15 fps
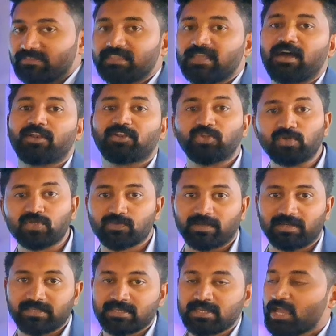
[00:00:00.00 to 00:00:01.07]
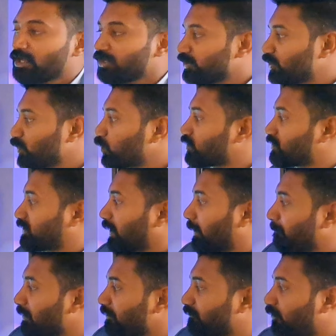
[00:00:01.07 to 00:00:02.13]
They are usually used
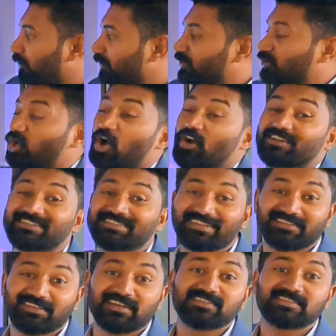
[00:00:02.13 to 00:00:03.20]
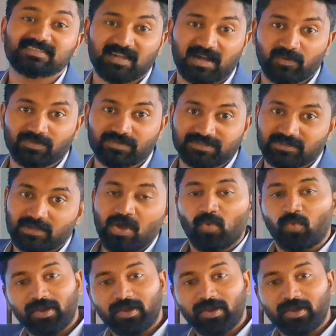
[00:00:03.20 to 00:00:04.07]
before consonant sounds.